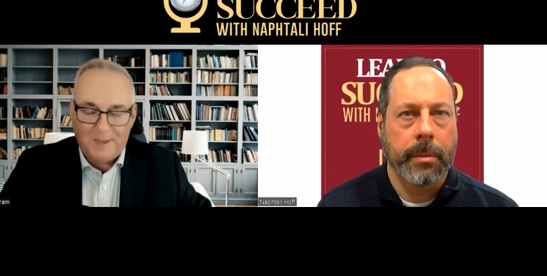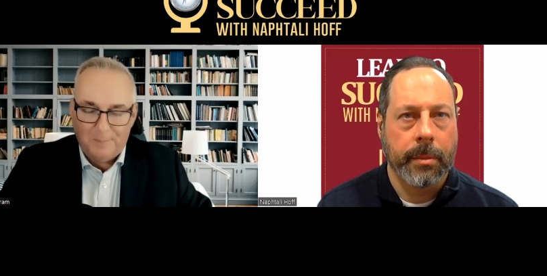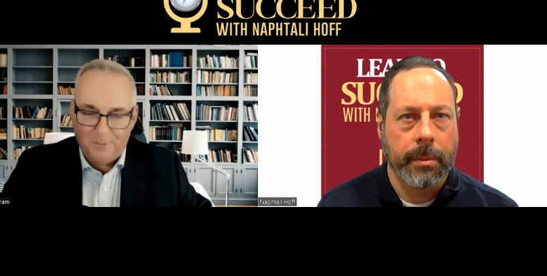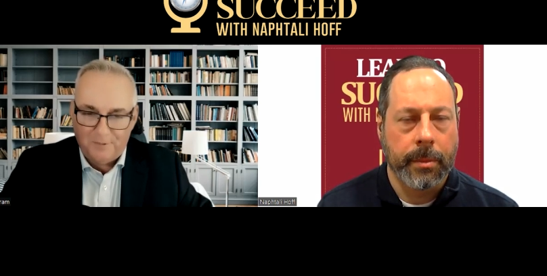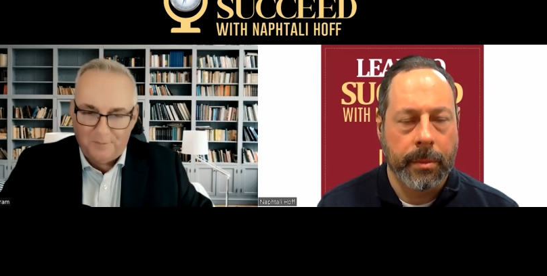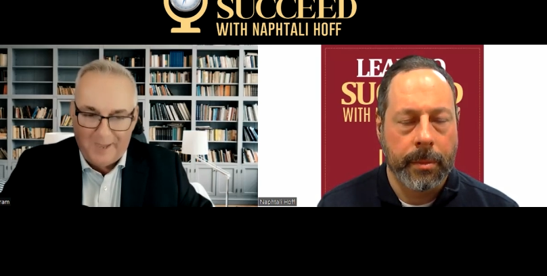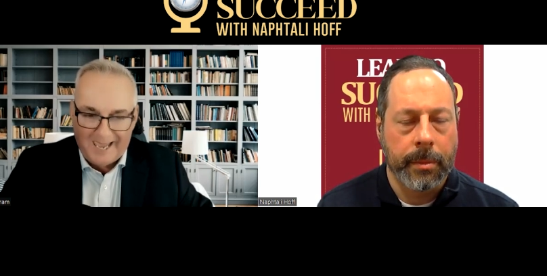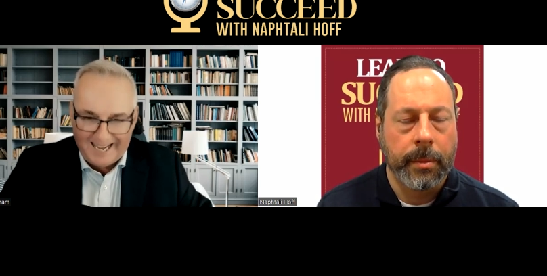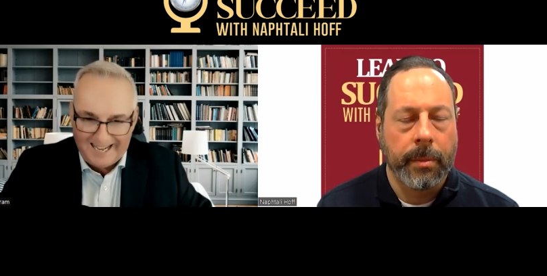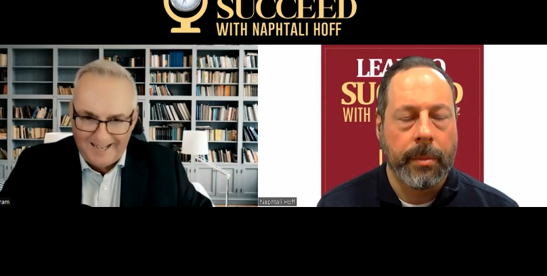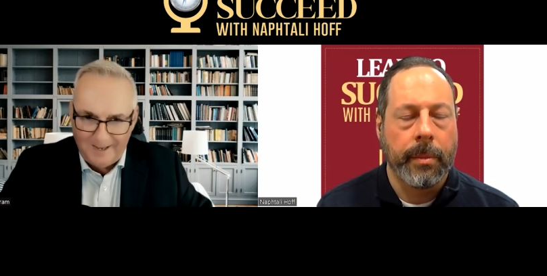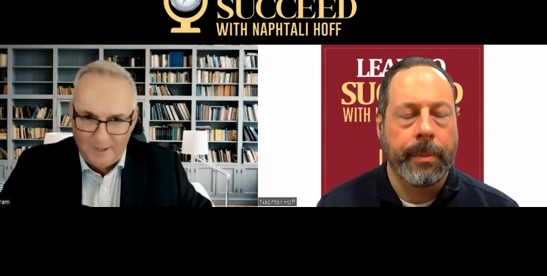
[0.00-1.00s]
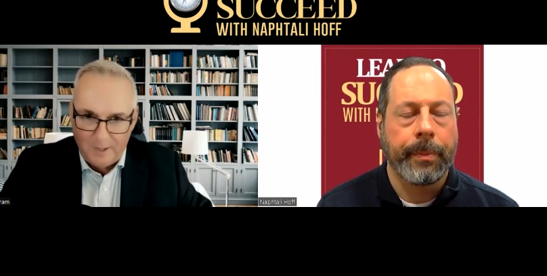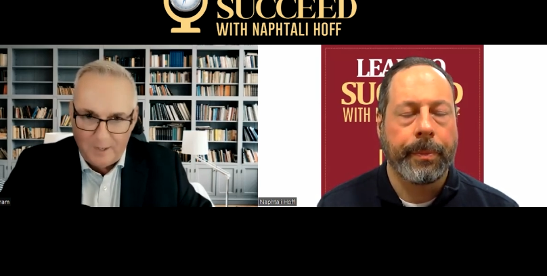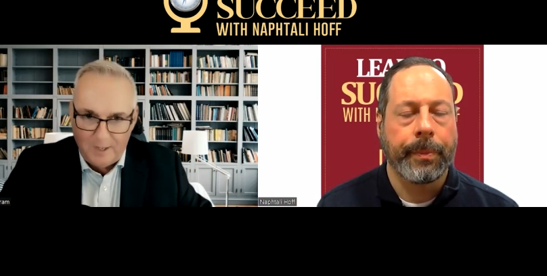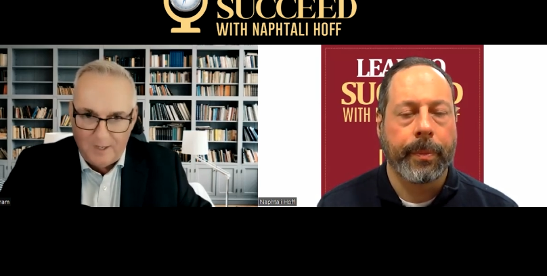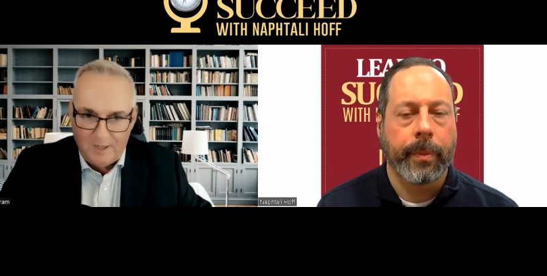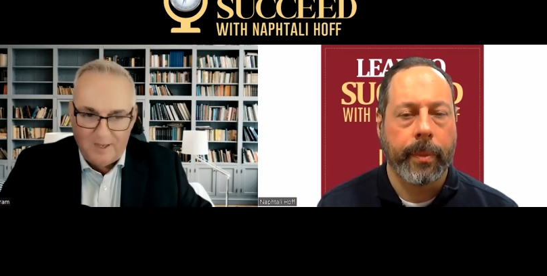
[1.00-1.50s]
Speaker 1: people's pain
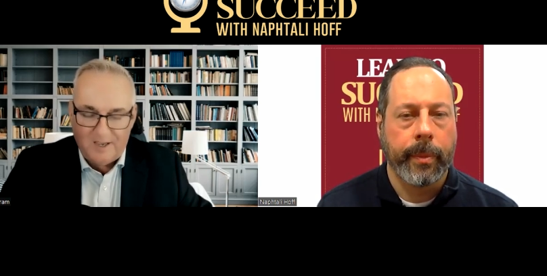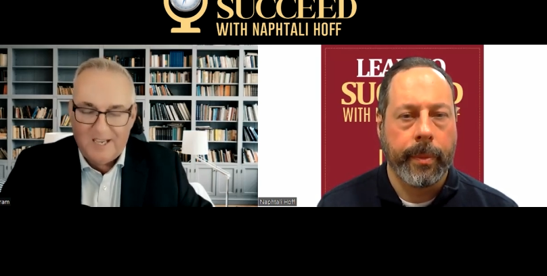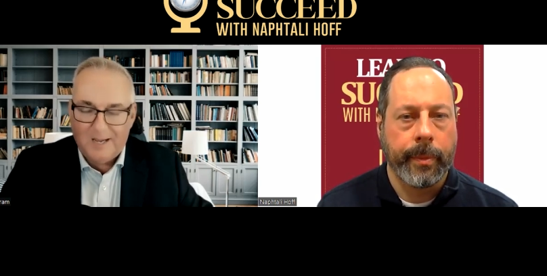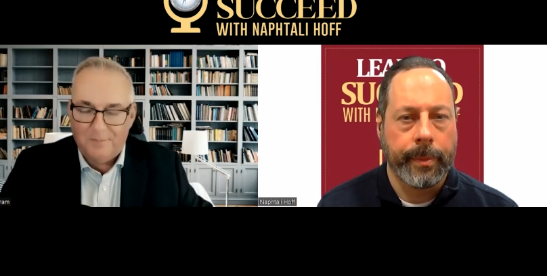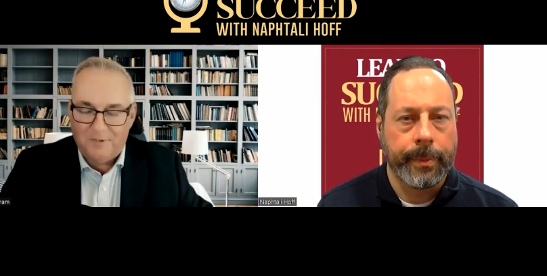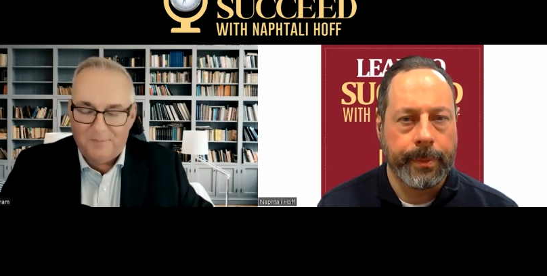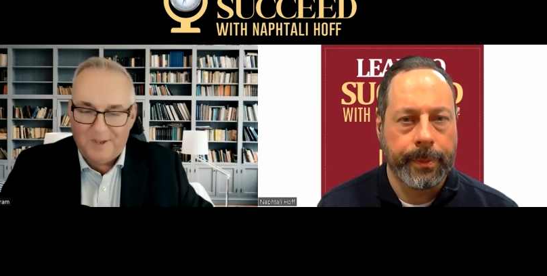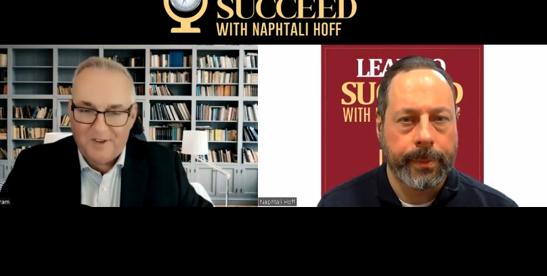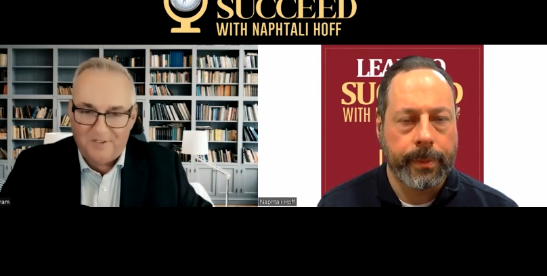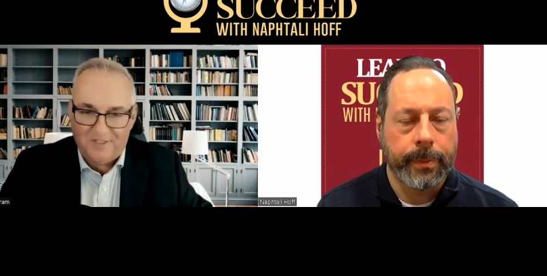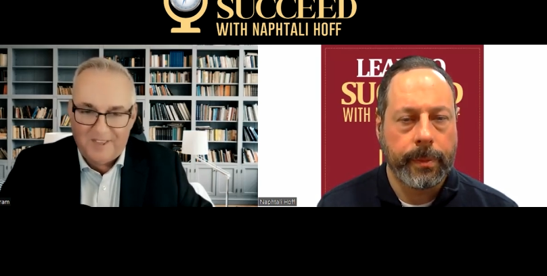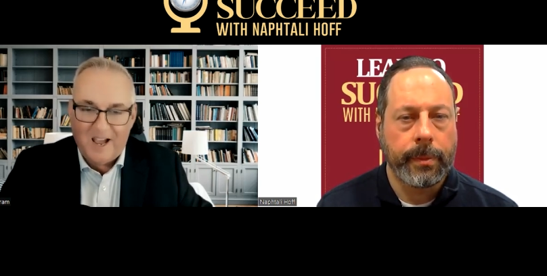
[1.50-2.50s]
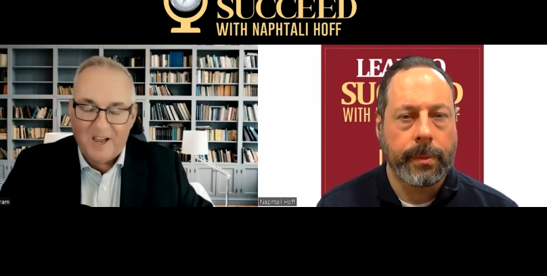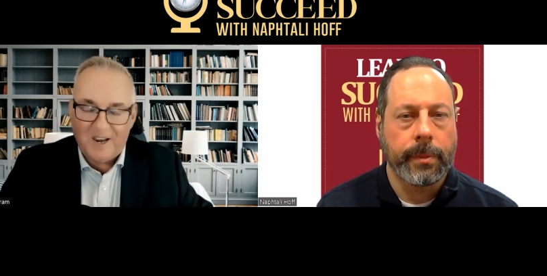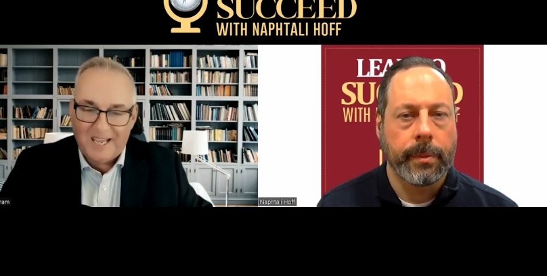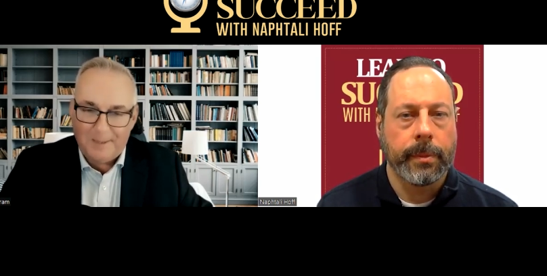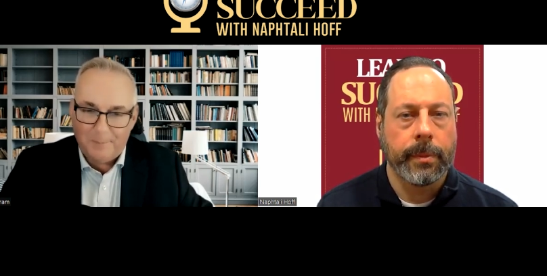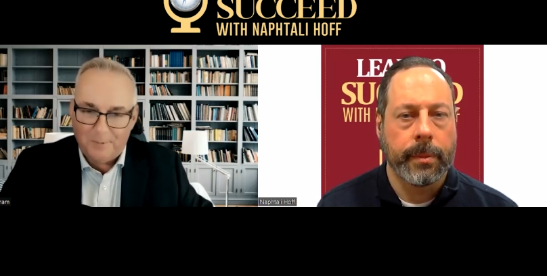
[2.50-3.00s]
comes because they're
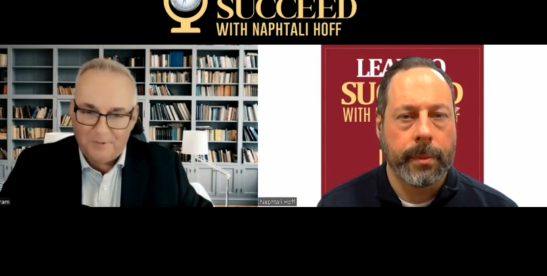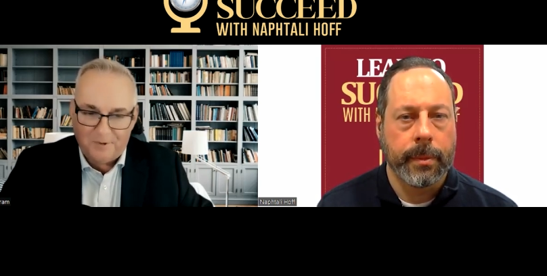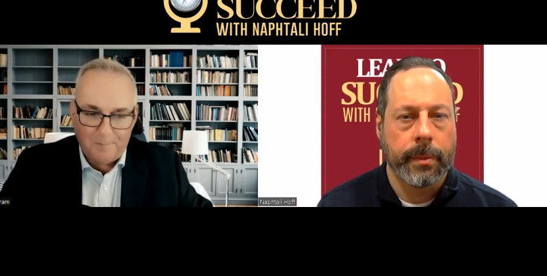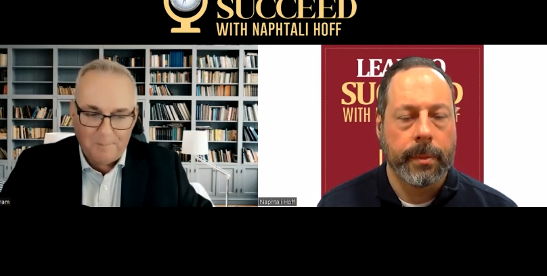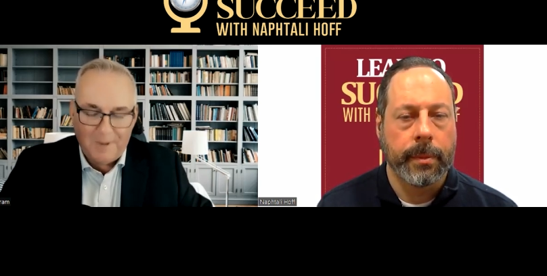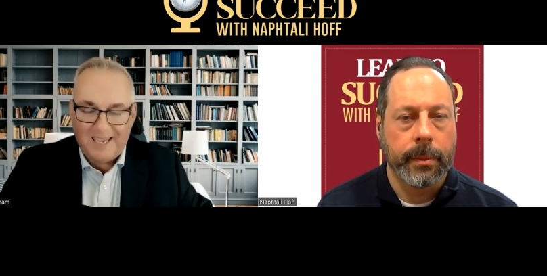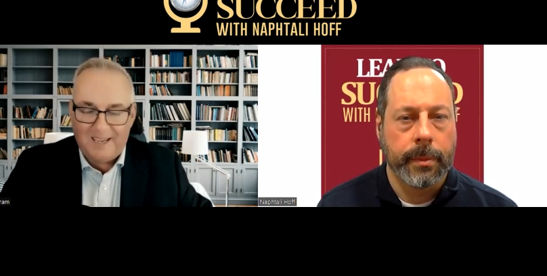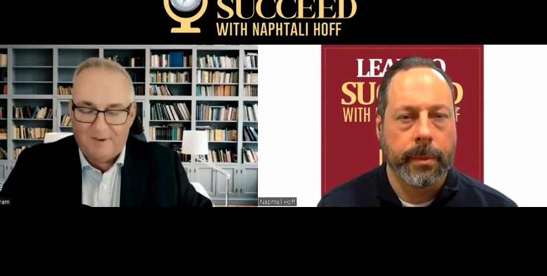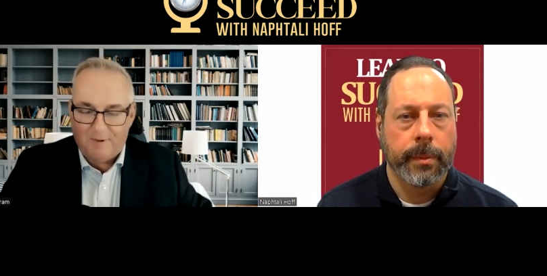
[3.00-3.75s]
unable to make